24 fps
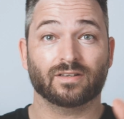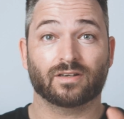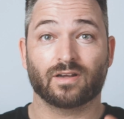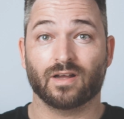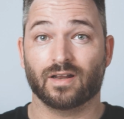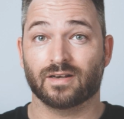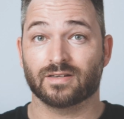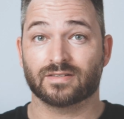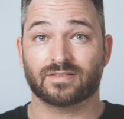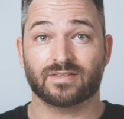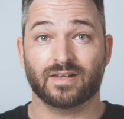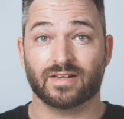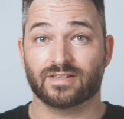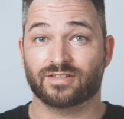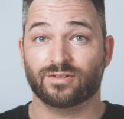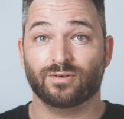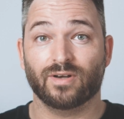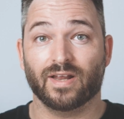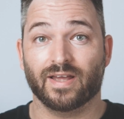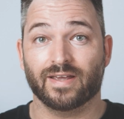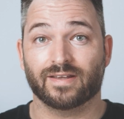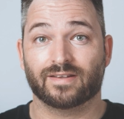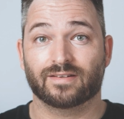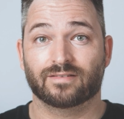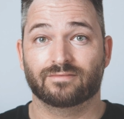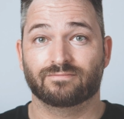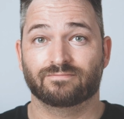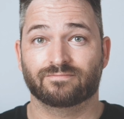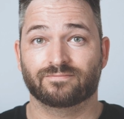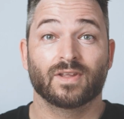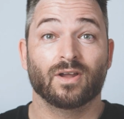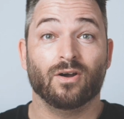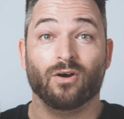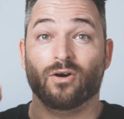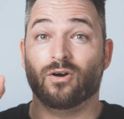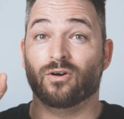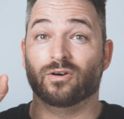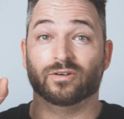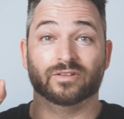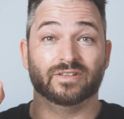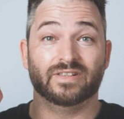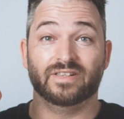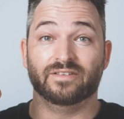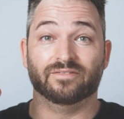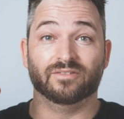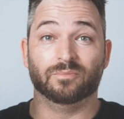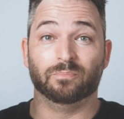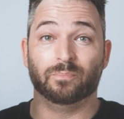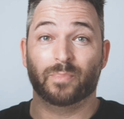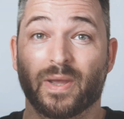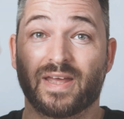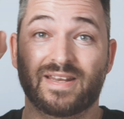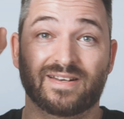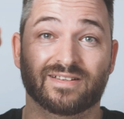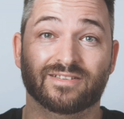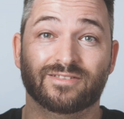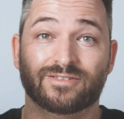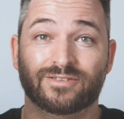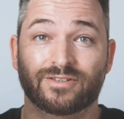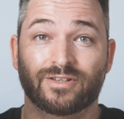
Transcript: the colors as you like. Or even better,